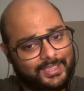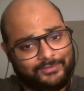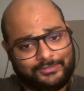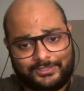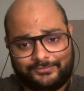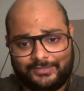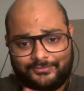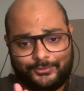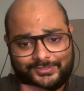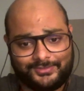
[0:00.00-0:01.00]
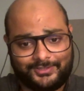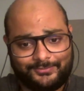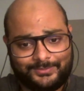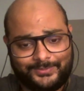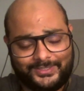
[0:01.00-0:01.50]
Everyone feel free to disagree
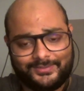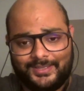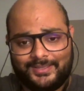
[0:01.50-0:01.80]
with me.